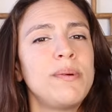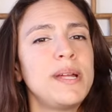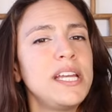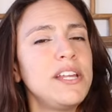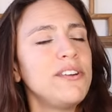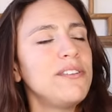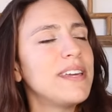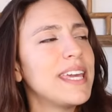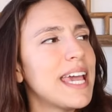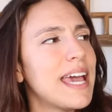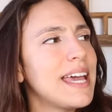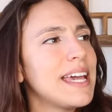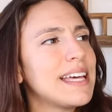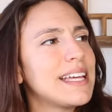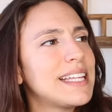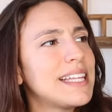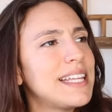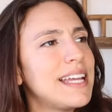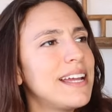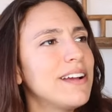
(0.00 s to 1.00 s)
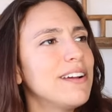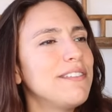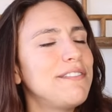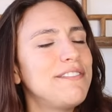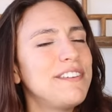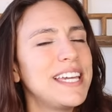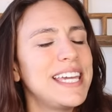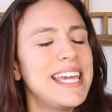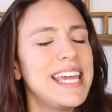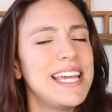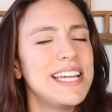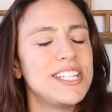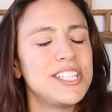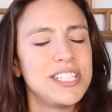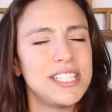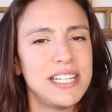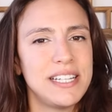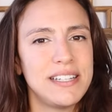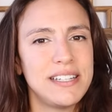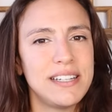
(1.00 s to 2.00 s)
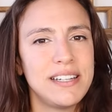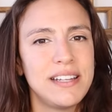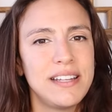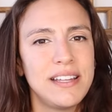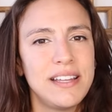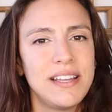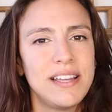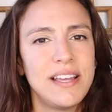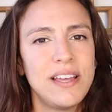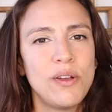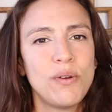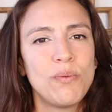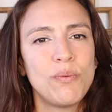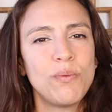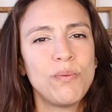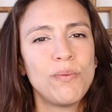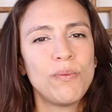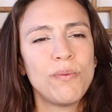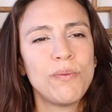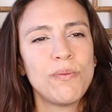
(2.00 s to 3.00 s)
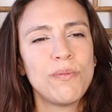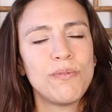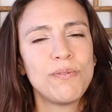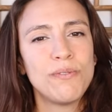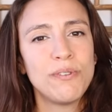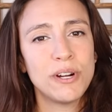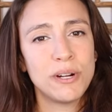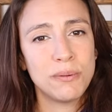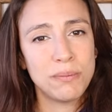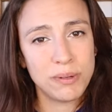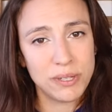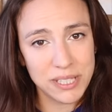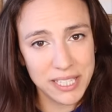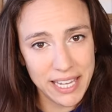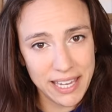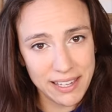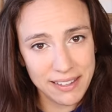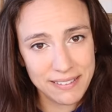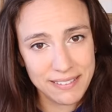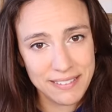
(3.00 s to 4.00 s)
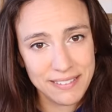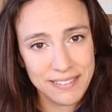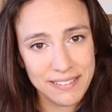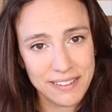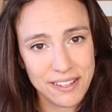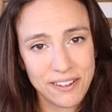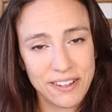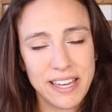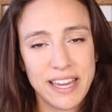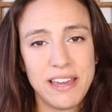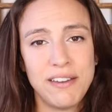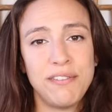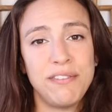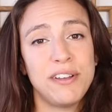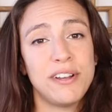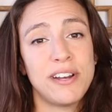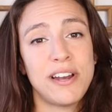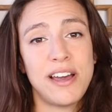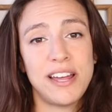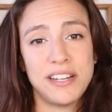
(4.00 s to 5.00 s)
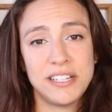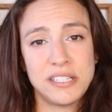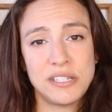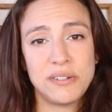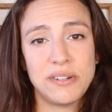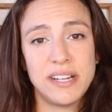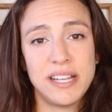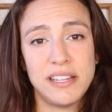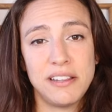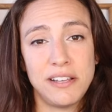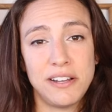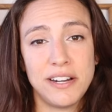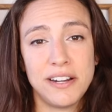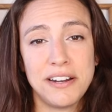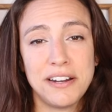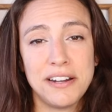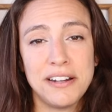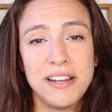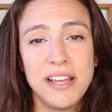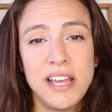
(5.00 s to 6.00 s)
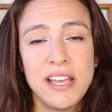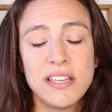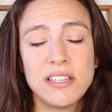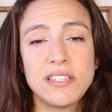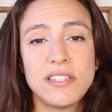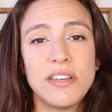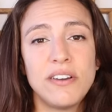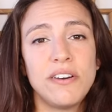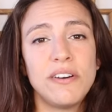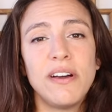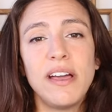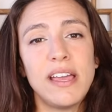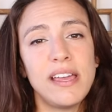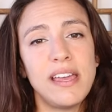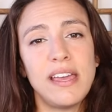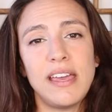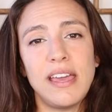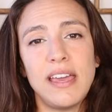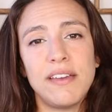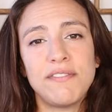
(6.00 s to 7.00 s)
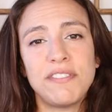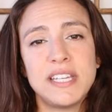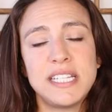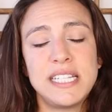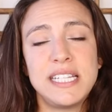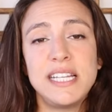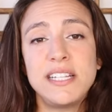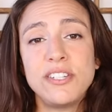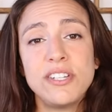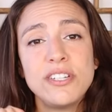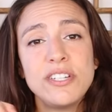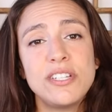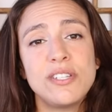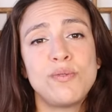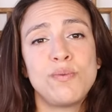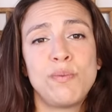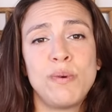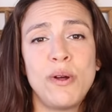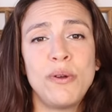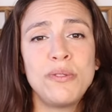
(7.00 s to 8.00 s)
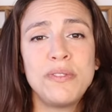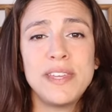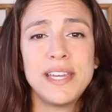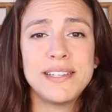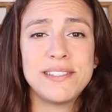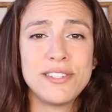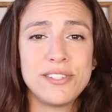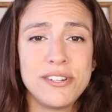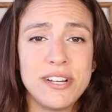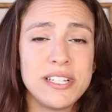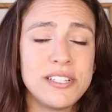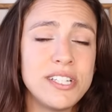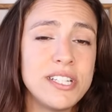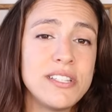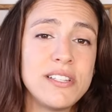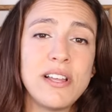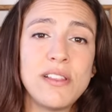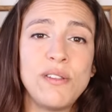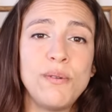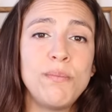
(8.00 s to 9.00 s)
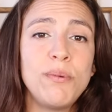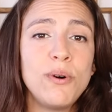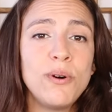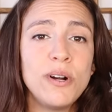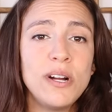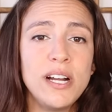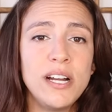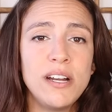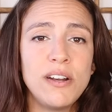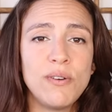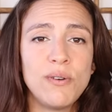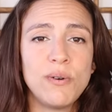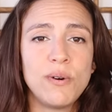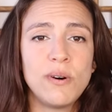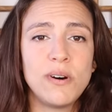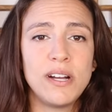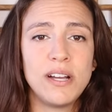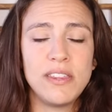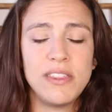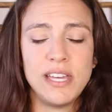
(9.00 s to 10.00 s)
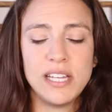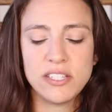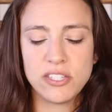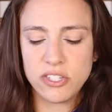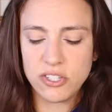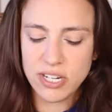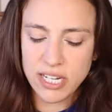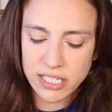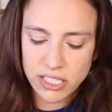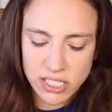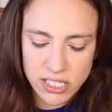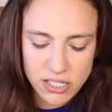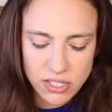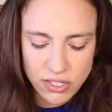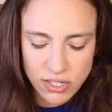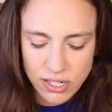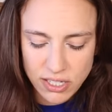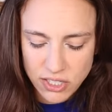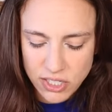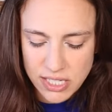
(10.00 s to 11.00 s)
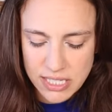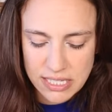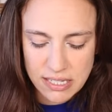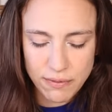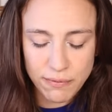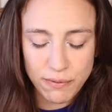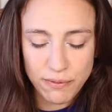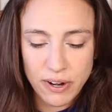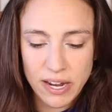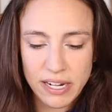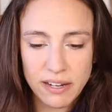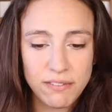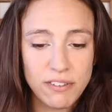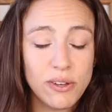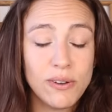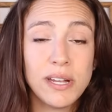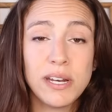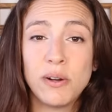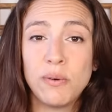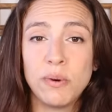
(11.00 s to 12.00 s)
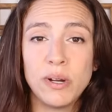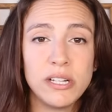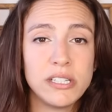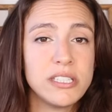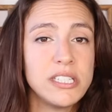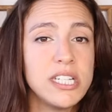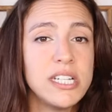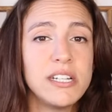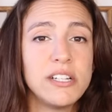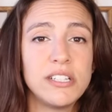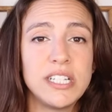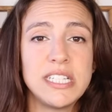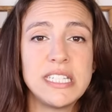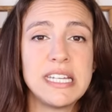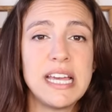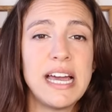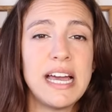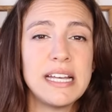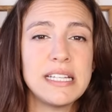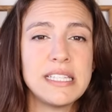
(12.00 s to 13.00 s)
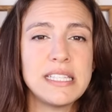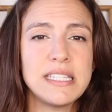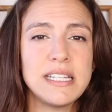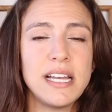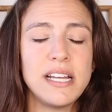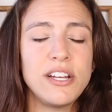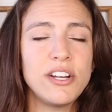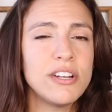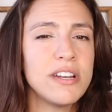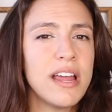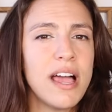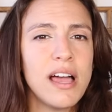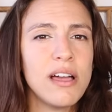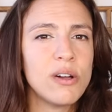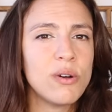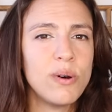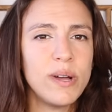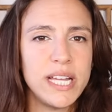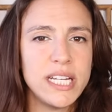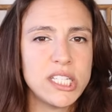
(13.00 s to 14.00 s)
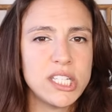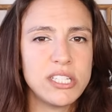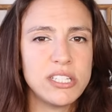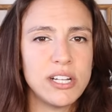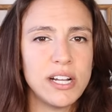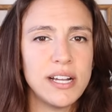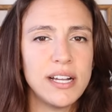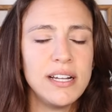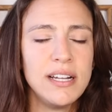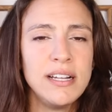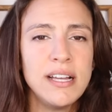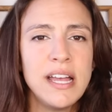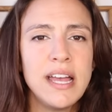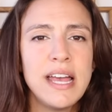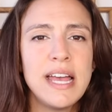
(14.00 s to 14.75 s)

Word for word: when you get clarification verbally, okay, if you're not a learner. So if the teacher just wrote the instructions on the board or the instructions are just in front of you on a worksheet or a test and you're not quite sure,